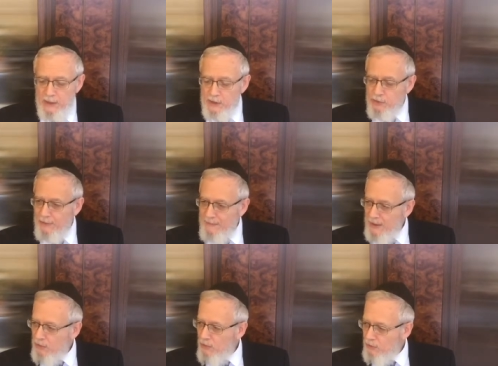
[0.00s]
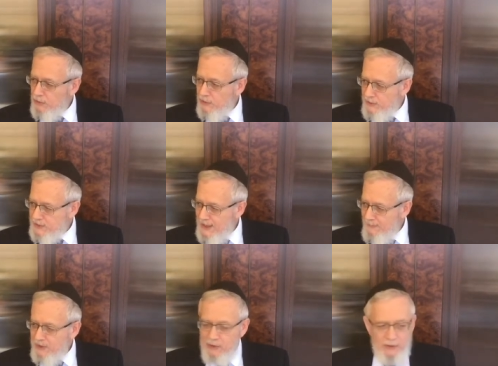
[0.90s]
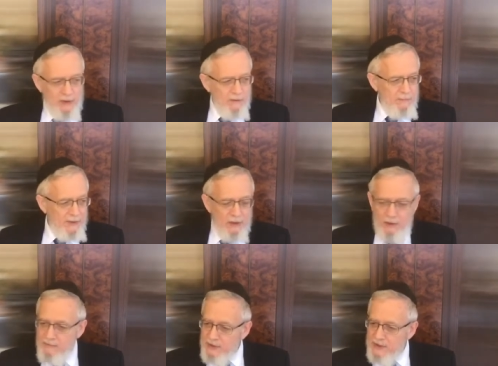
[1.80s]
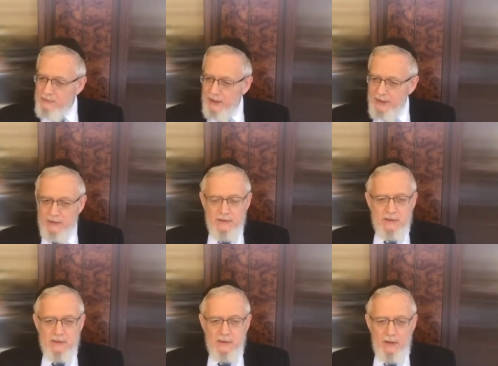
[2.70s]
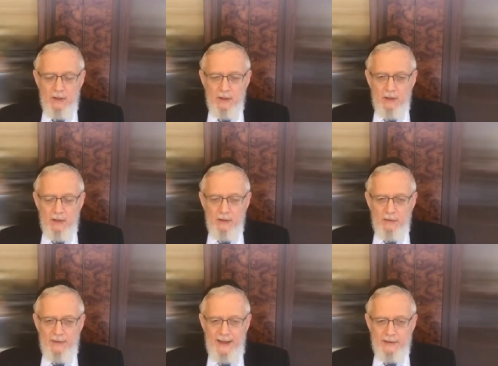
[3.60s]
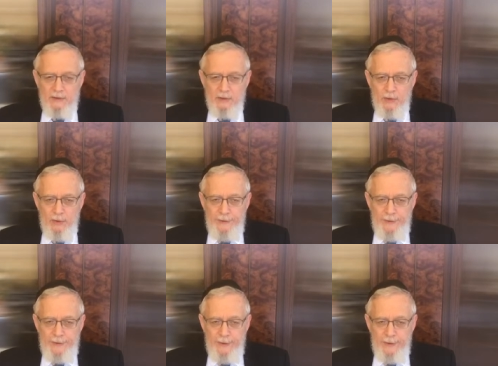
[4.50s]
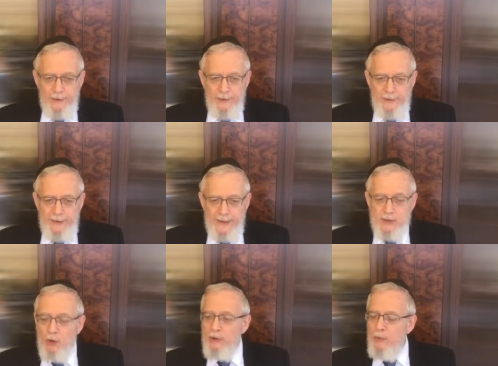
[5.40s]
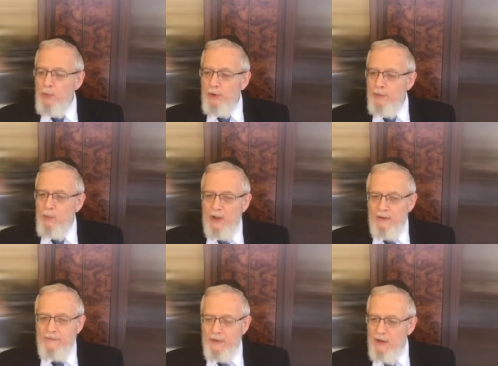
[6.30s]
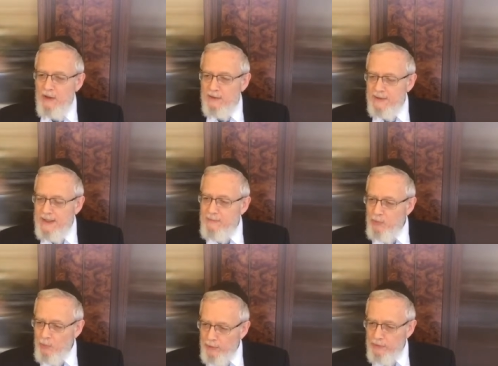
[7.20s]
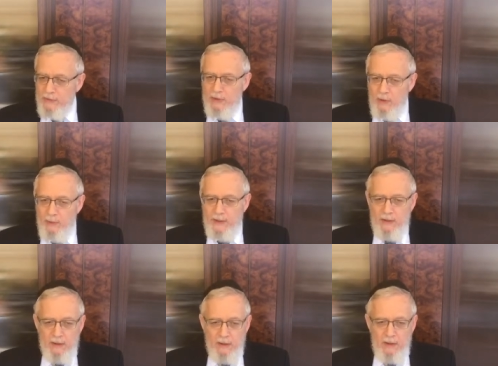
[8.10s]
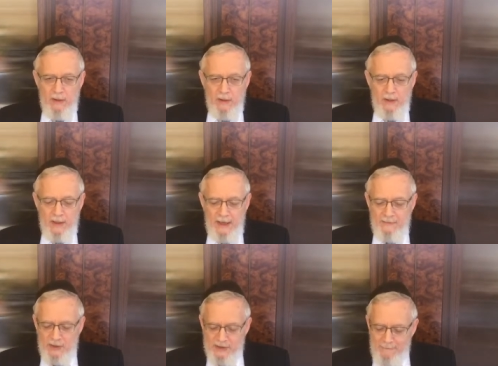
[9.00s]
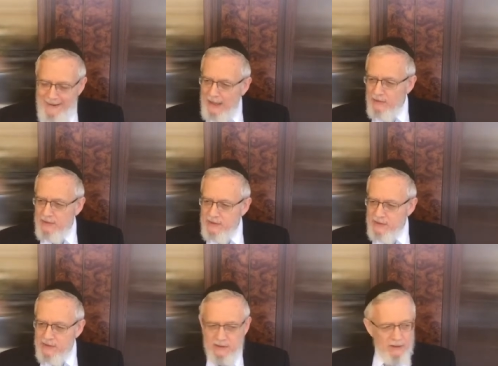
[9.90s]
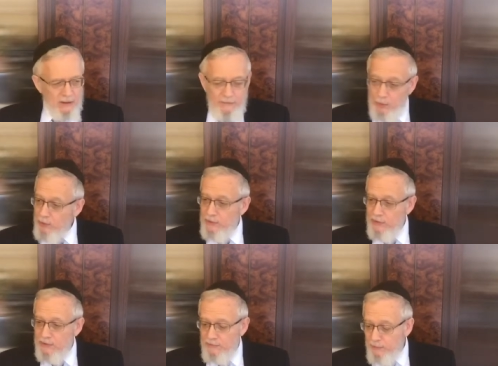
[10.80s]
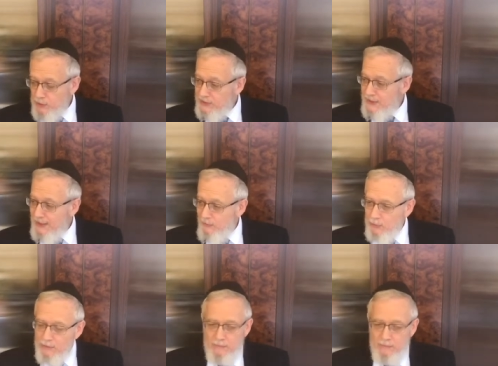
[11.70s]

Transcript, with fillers: So Rabbeinu Yonah in his commentary on Pirkei Avos explains that it's only worthwhile for God to keep the world going if there's a balance of good versus evil.